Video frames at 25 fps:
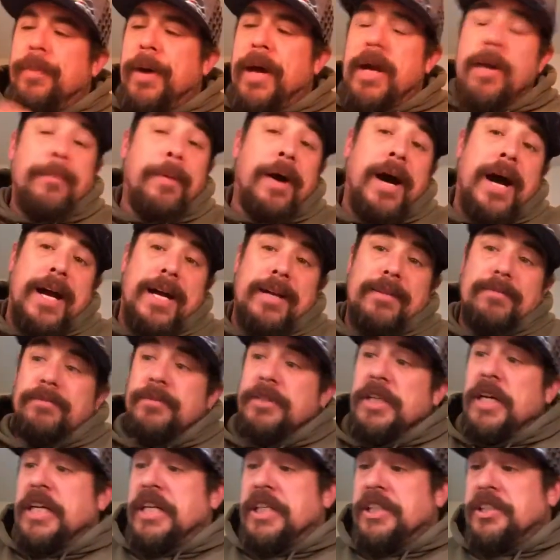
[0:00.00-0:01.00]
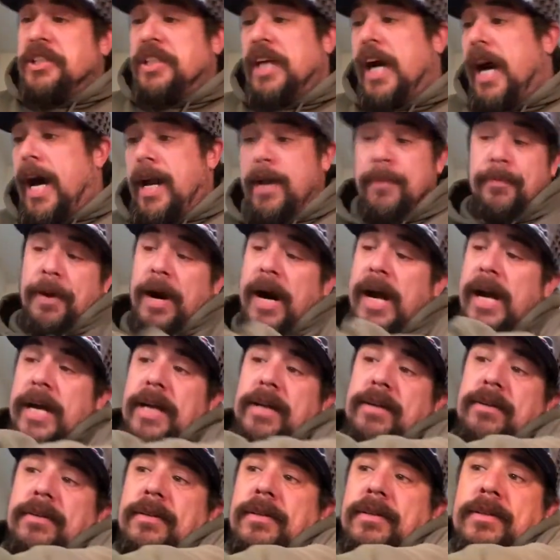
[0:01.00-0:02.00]
better buy it. You just gotta buy
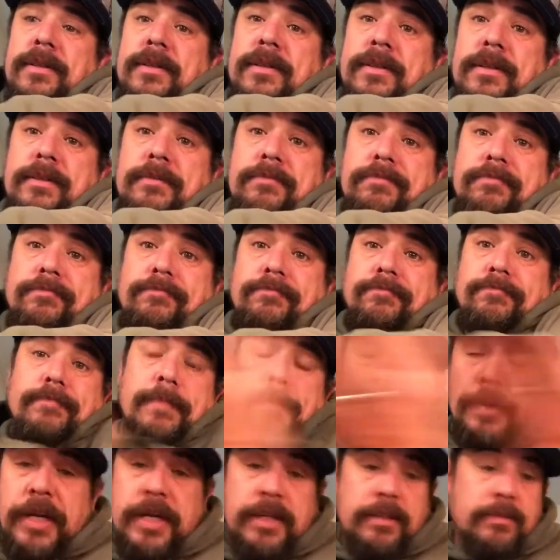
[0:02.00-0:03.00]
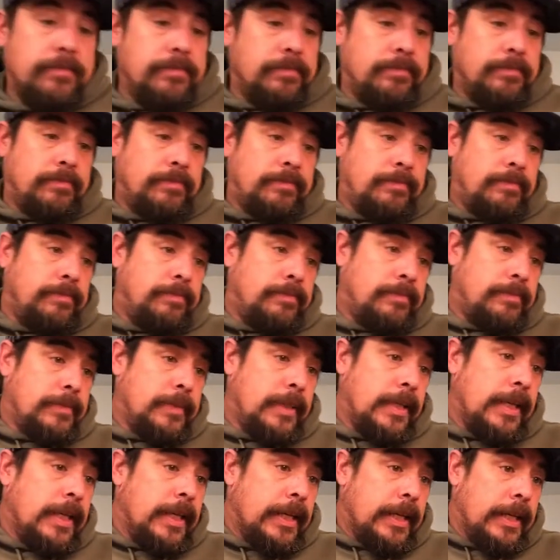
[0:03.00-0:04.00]
it. I mean,
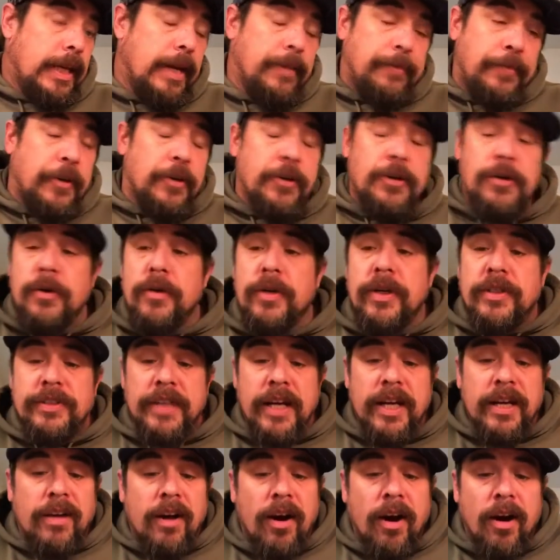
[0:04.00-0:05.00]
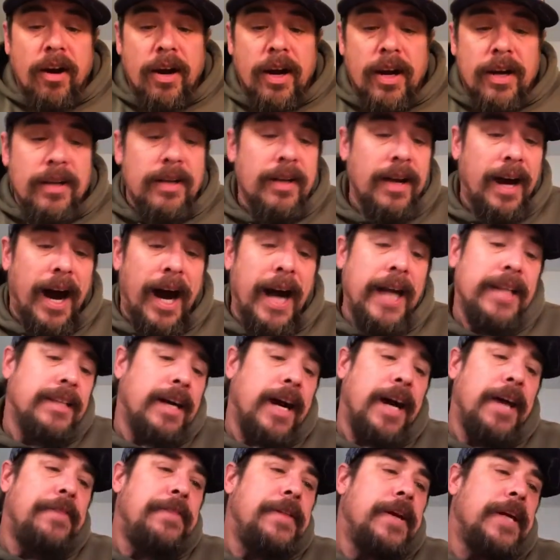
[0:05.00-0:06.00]
if you're new to Tenkara,
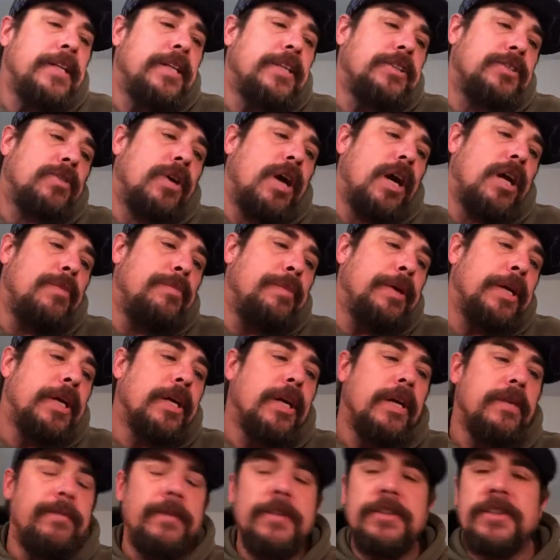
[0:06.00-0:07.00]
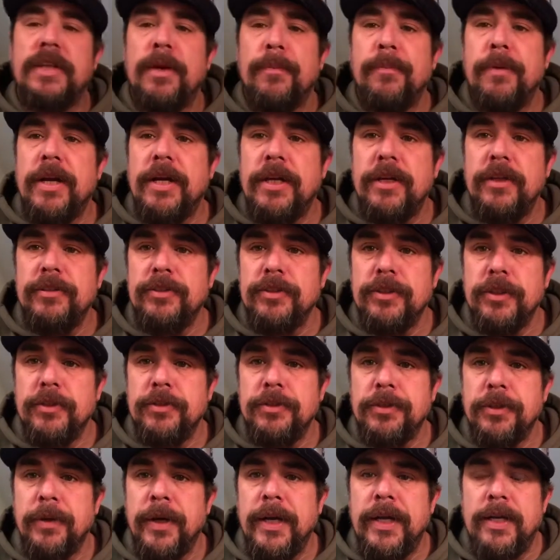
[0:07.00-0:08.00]
I, I think this rod would be good for somebody who's new
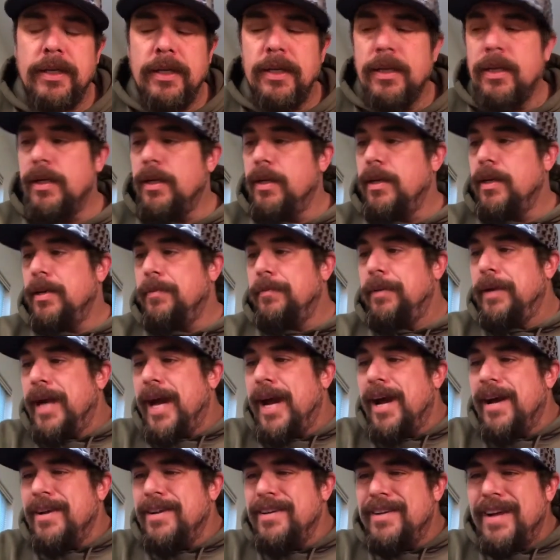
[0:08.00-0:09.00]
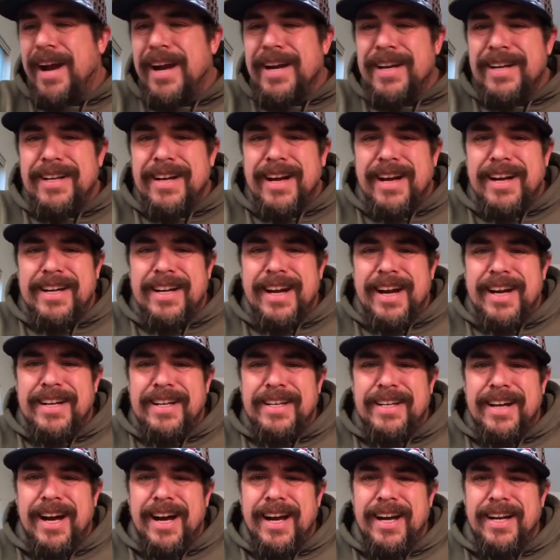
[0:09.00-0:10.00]
to it. But yeah,
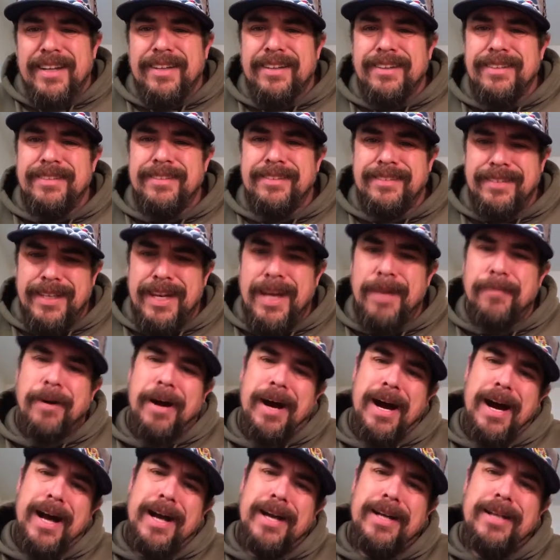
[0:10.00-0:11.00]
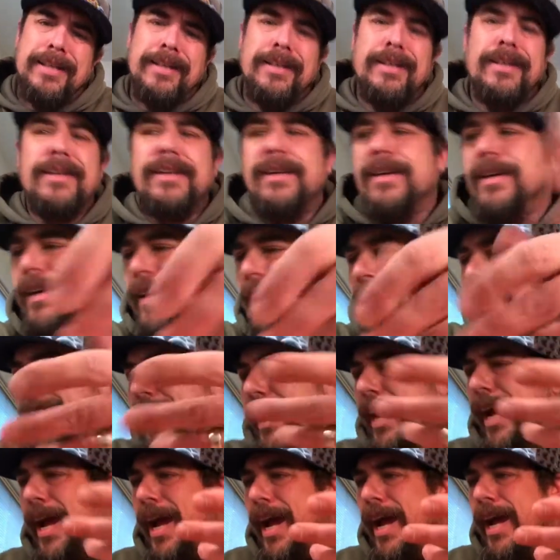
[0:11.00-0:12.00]
99.99. Come on.
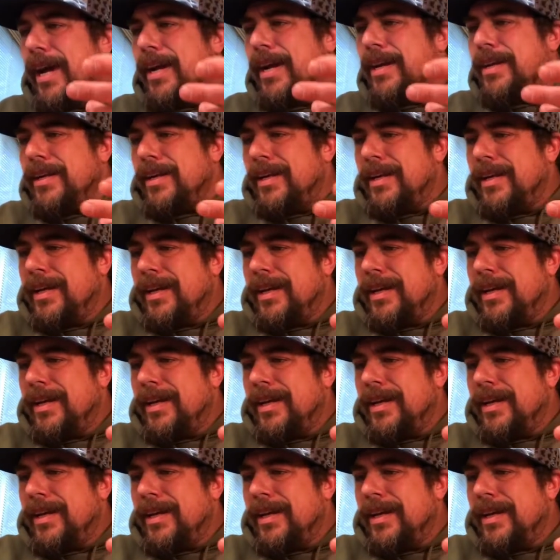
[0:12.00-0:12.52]
And